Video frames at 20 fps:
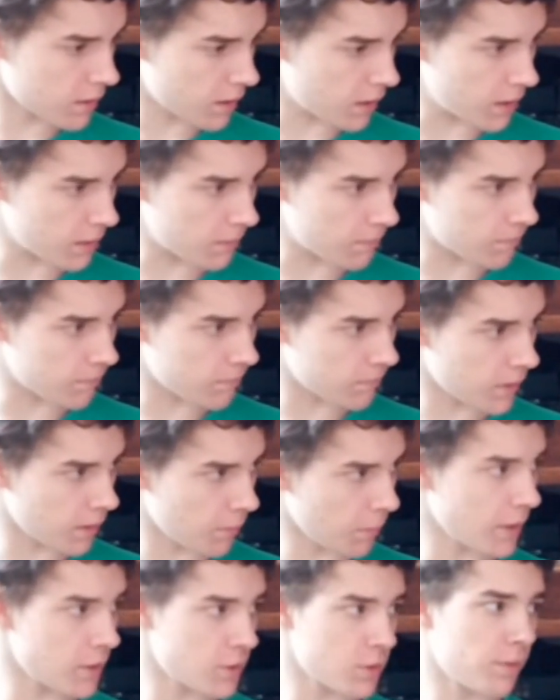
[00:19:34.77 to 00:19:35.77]
I
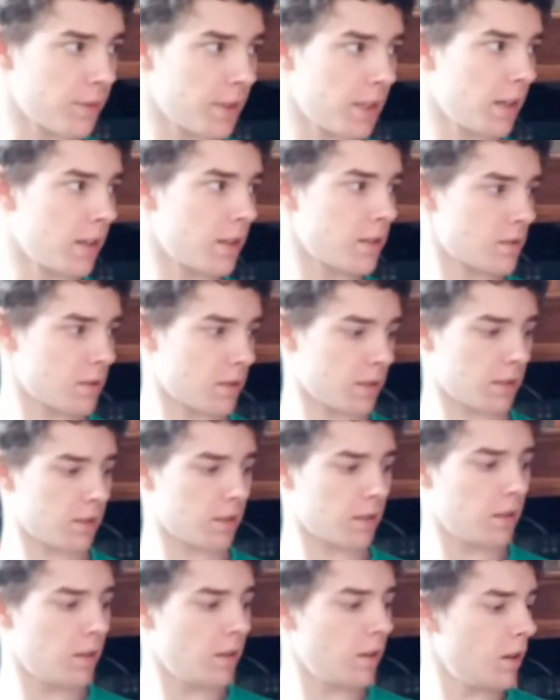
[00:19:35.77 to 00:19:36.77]
might do videos
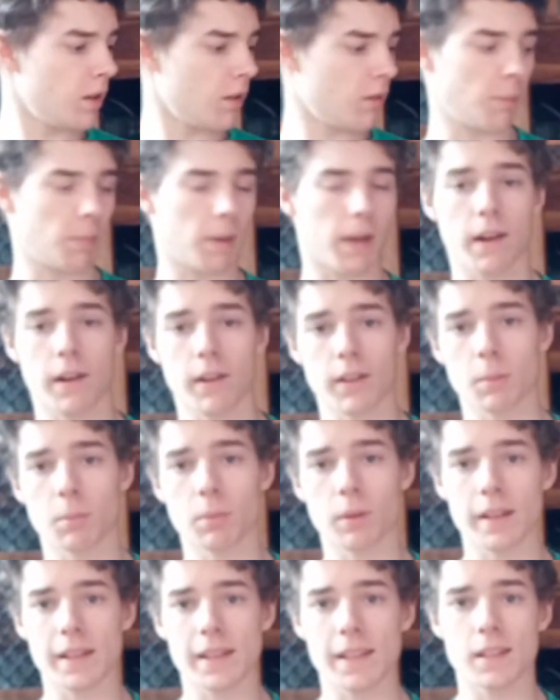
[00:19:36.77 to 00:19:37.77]
like repairing the
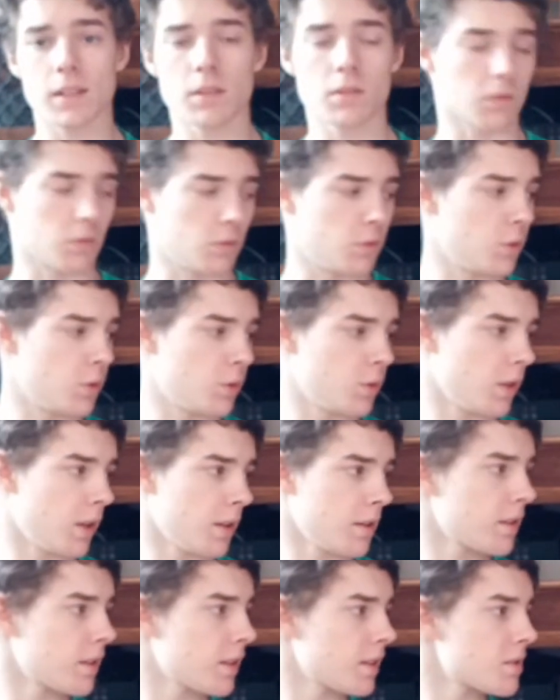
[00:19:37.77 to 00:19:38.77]
brakes or
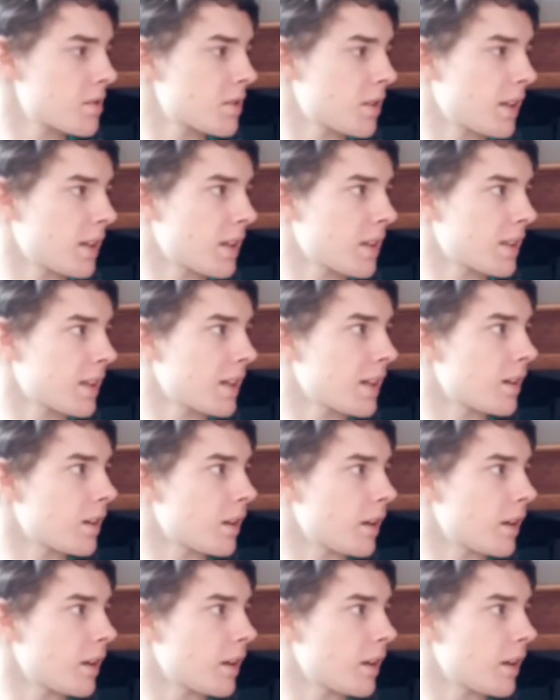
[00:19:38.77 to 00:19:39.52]
other things like that.